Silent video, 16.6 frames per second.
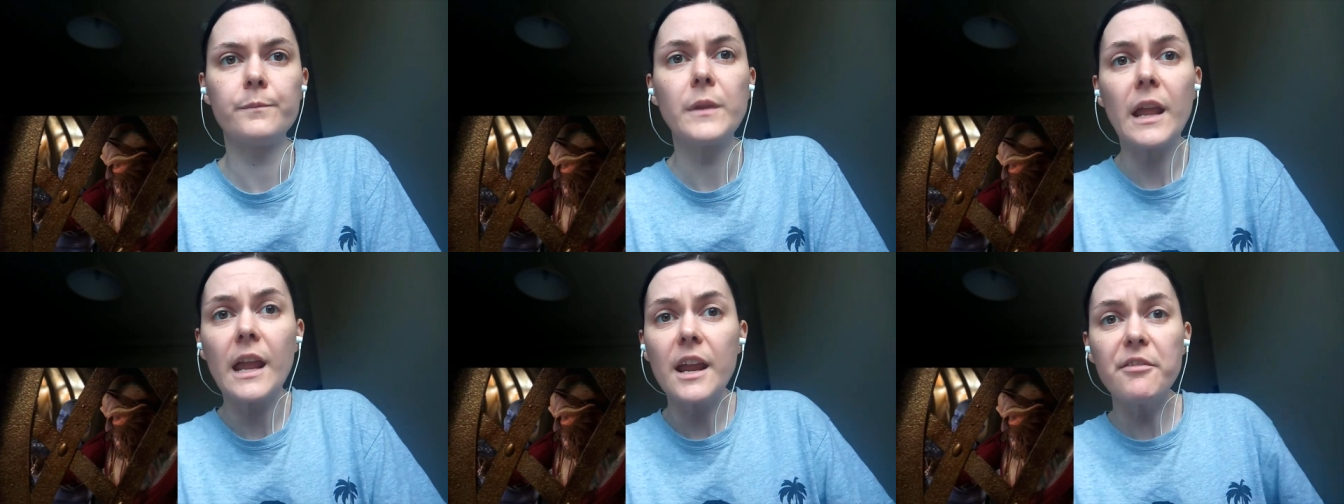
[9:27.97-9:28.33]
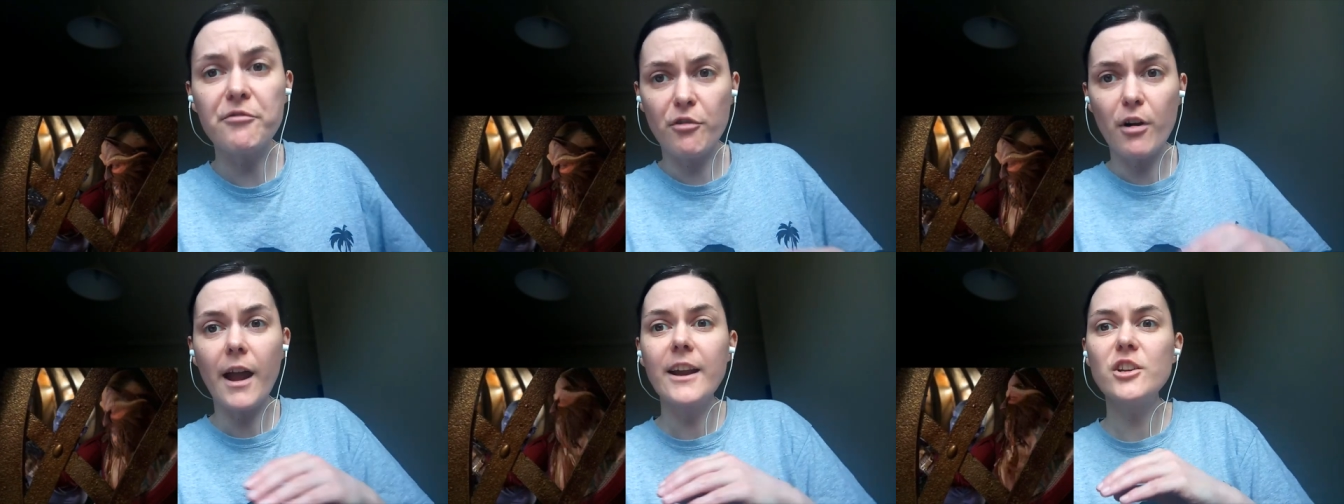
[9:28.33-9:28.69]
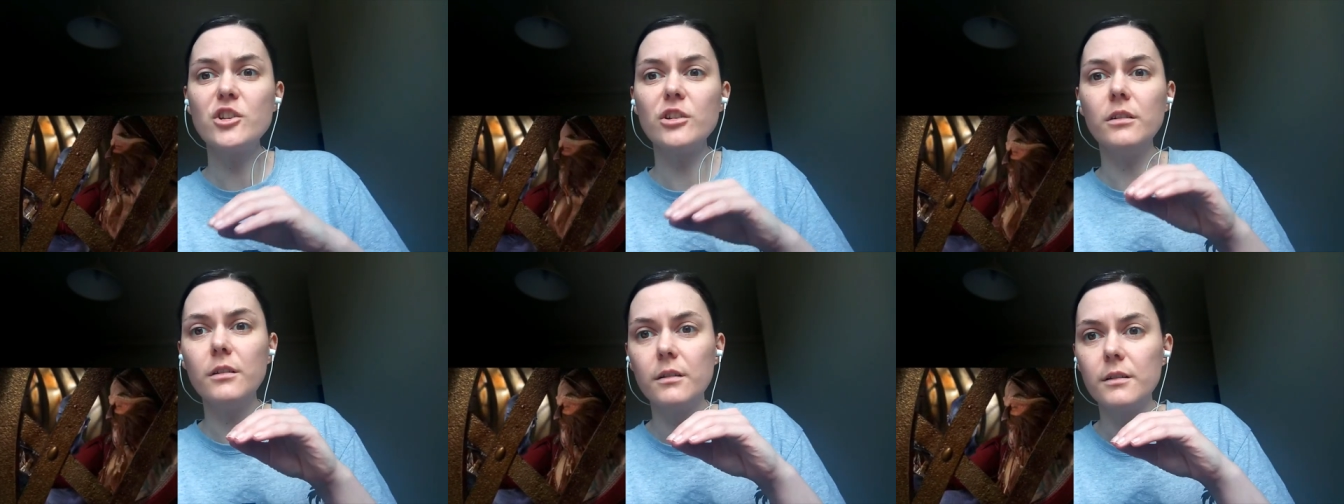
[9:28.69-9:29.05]
If
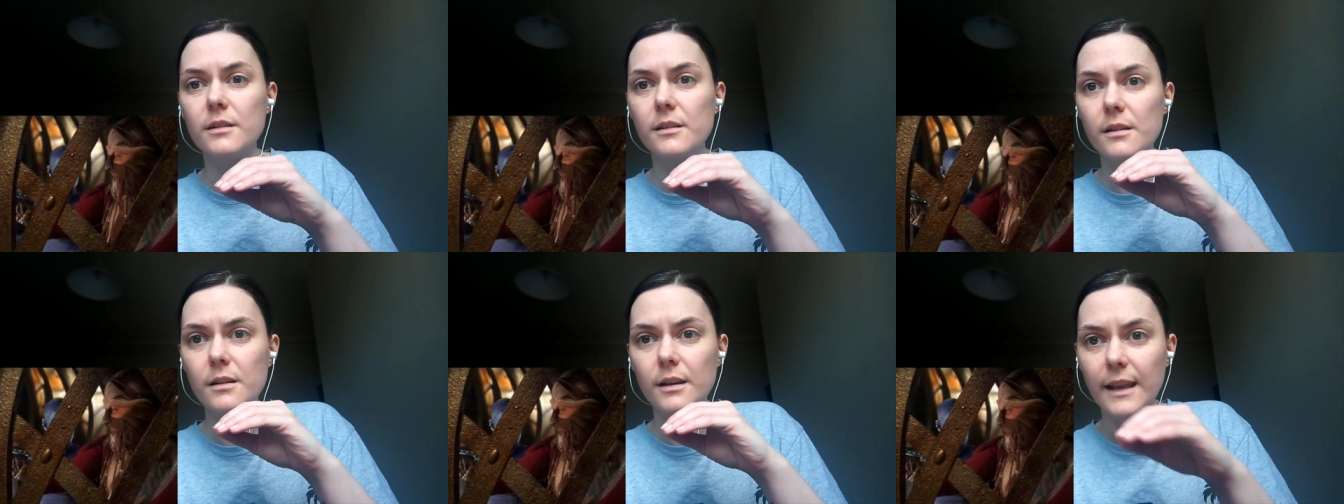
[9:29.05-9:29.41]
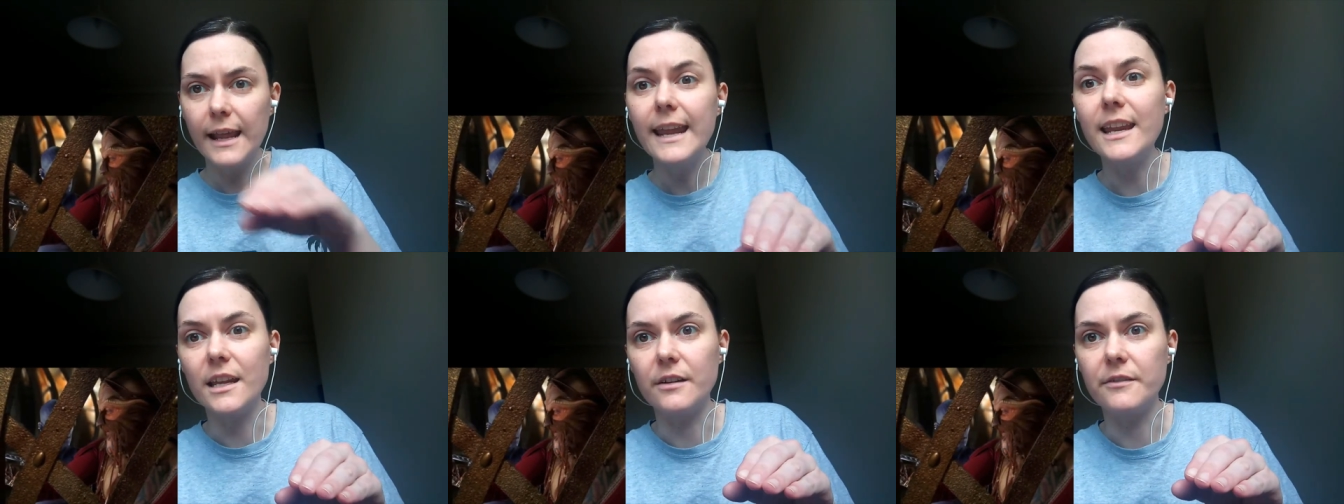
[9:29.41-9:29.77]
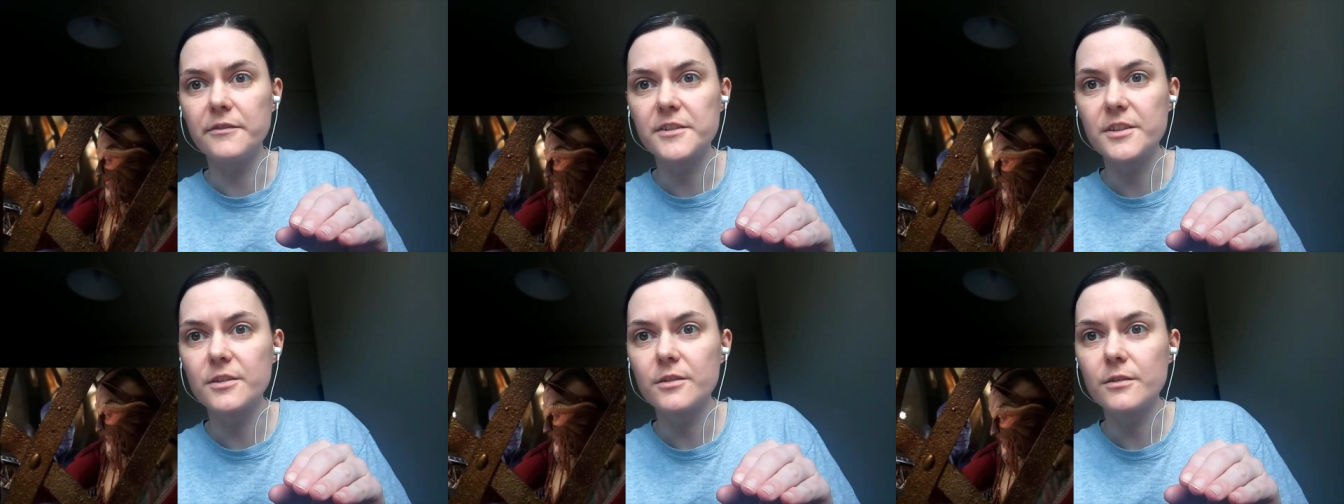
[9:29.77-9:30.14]
Rigel
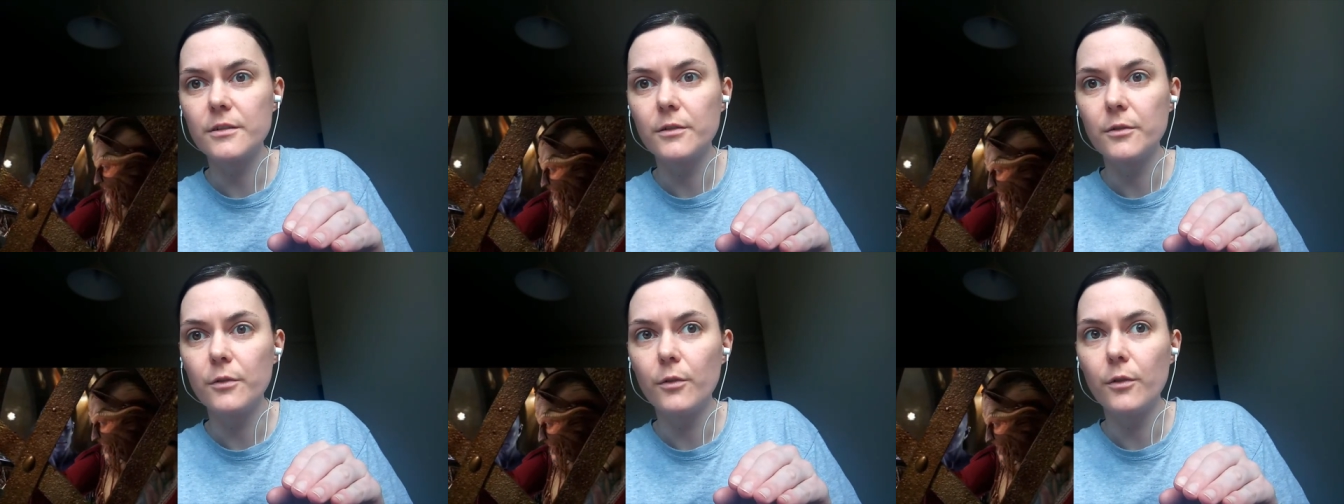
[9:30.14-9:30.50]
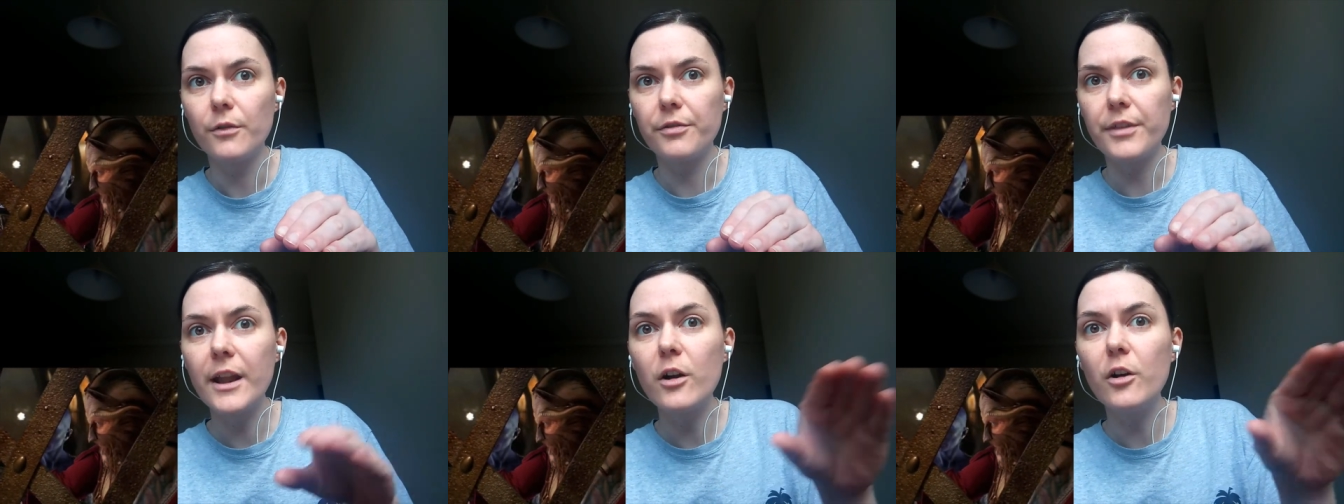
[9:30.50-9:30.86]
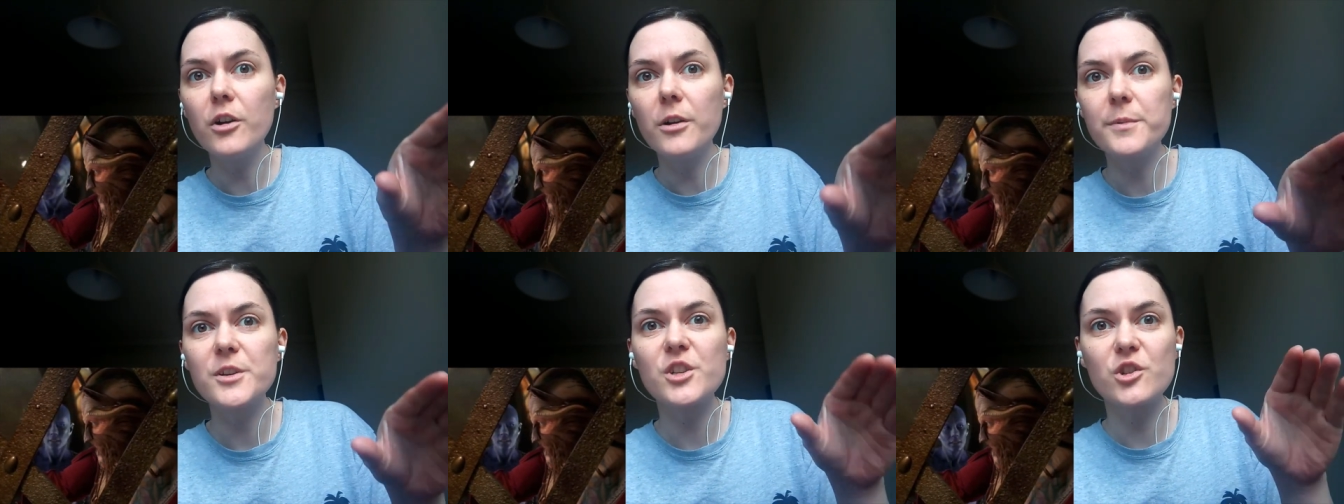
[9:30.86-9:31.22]
leaves, they're going
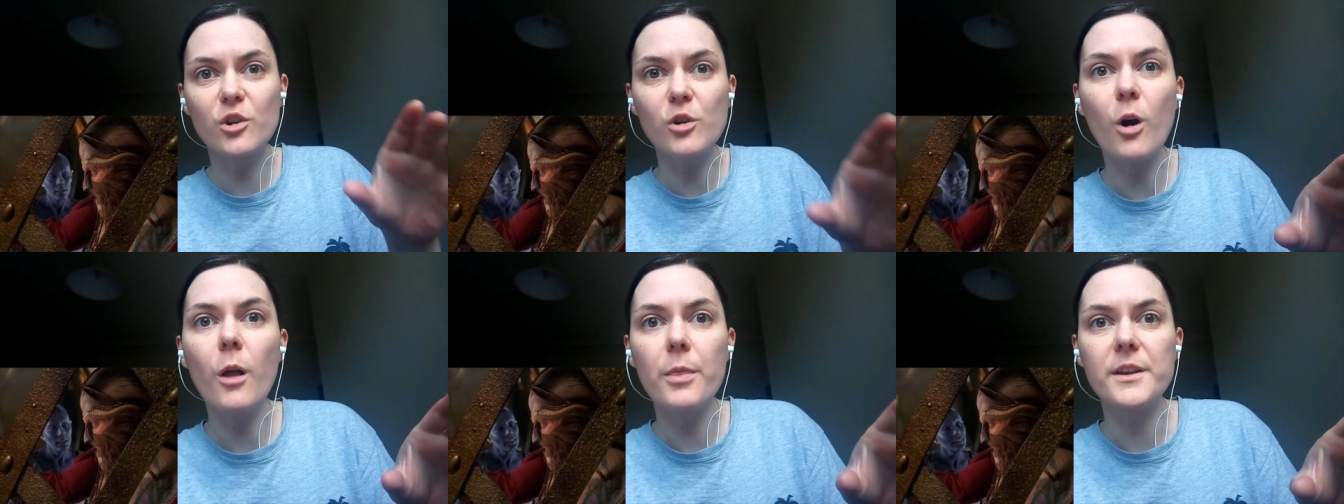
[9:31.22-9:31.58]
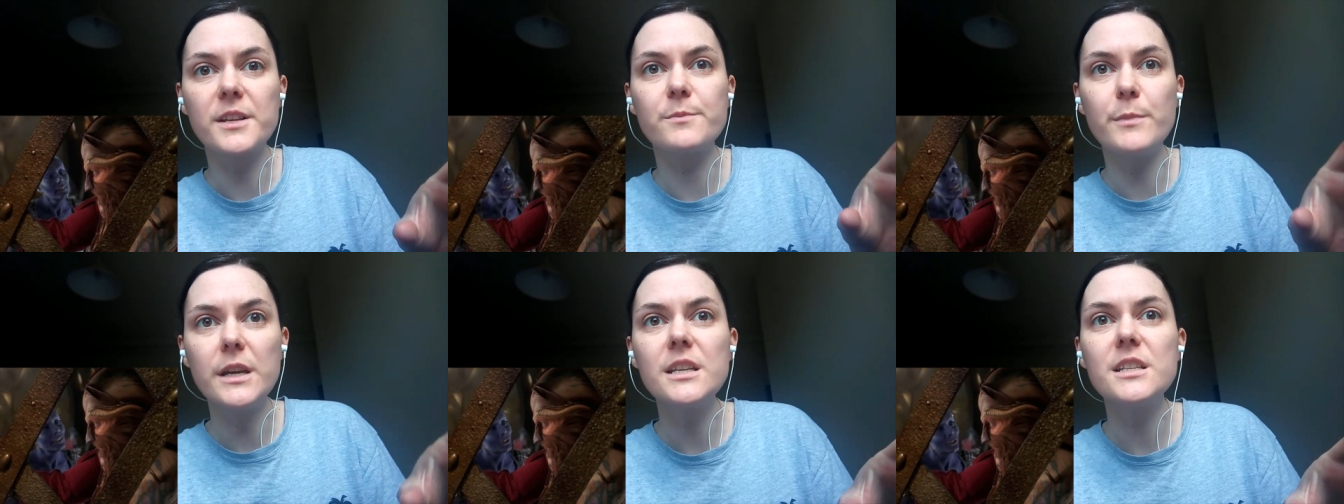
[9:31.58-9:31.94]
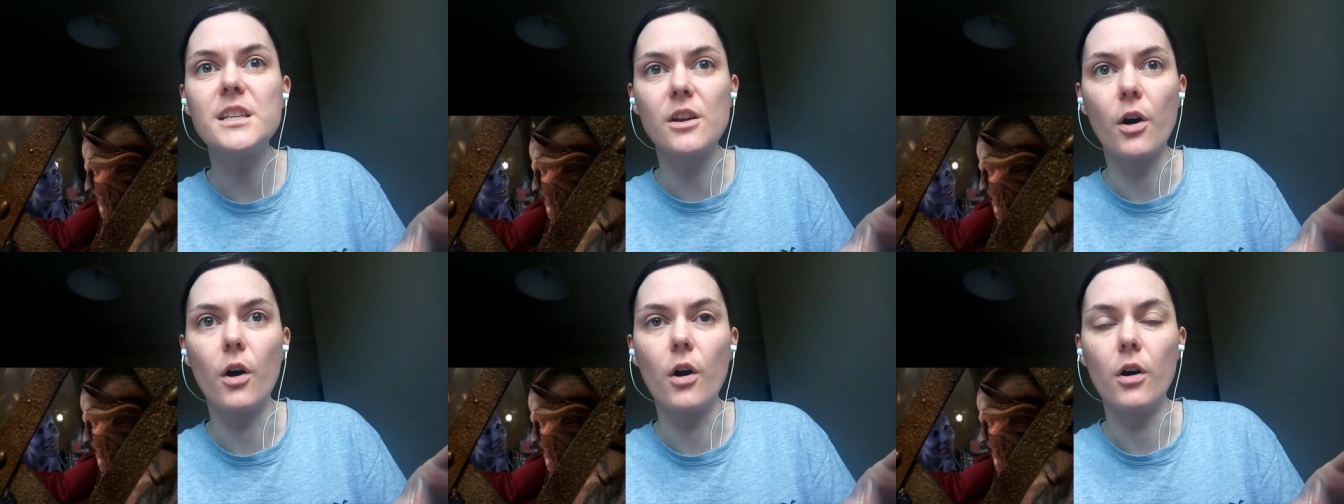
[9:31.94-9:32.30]
to be stuck on this
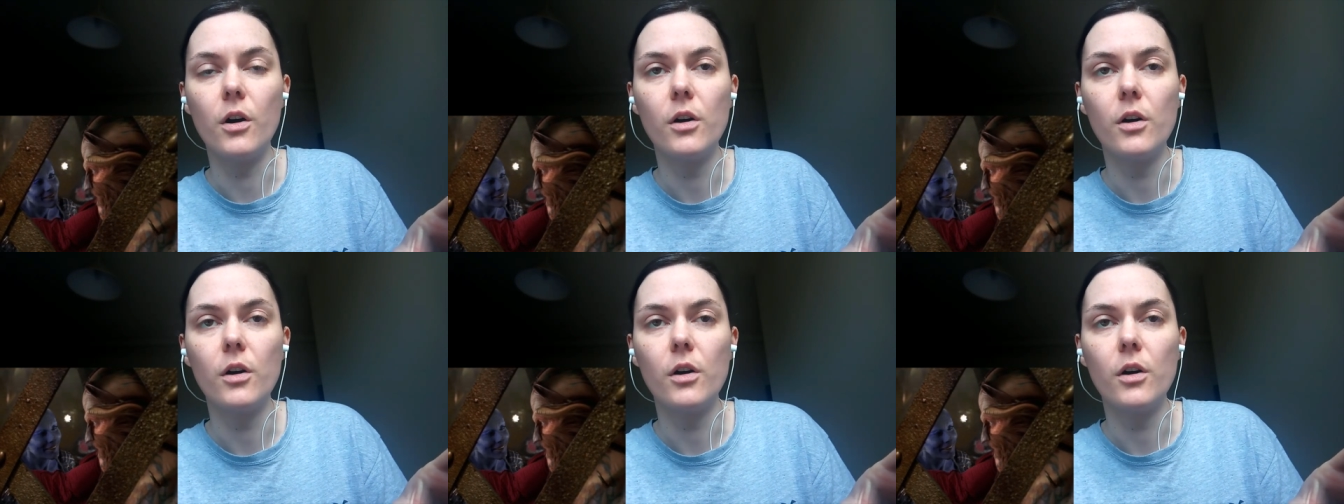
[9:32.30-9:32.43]
meteor.